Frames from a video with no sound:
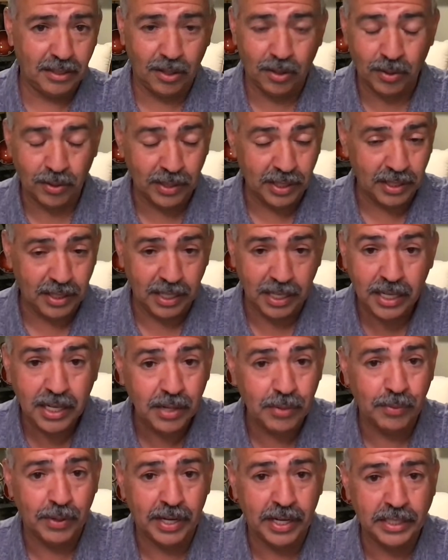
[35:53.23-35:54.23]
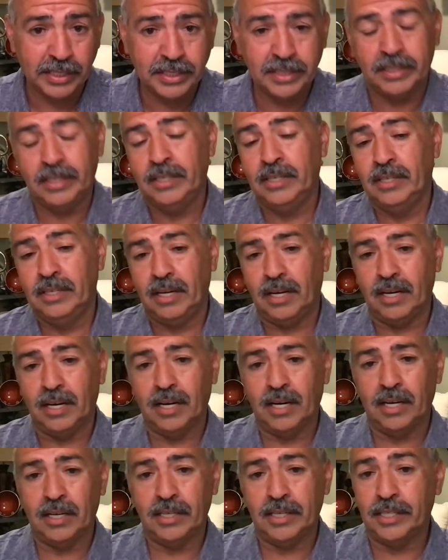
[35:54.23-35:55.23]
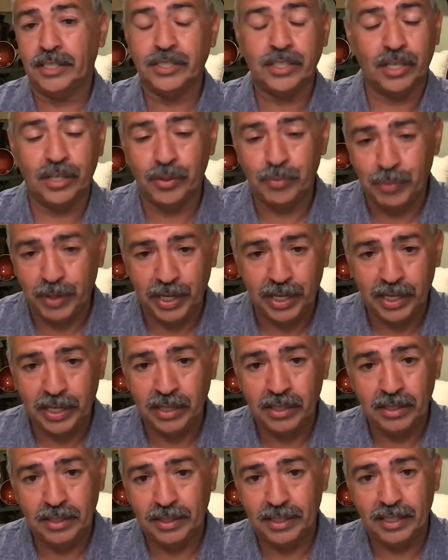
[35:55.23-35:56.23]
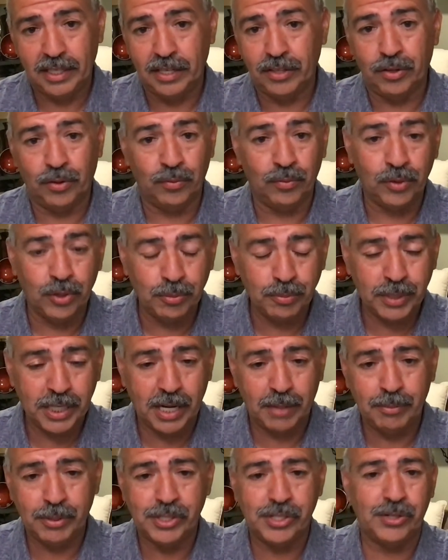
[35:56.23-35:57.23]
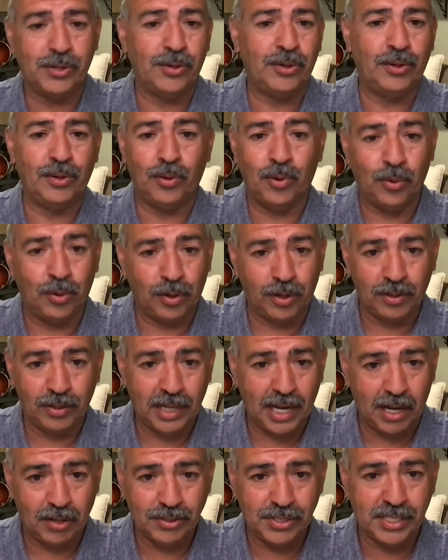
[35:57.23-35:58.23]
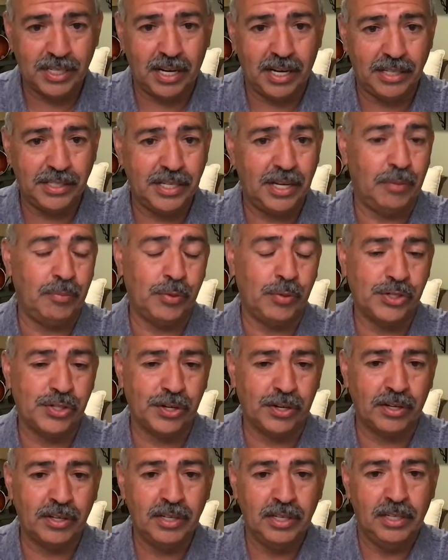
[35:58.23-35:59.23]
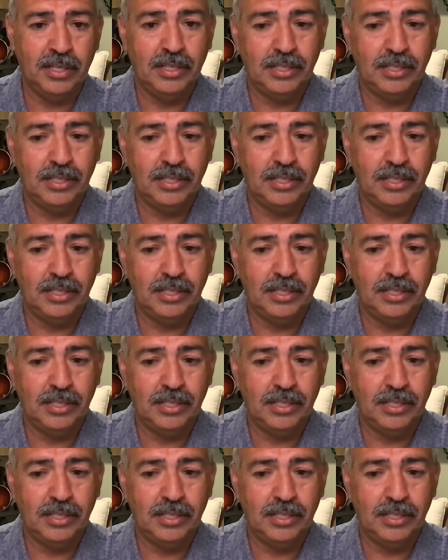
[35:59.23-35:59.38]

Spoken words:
Or anyways, it's going to be either room temperature or outside temperature.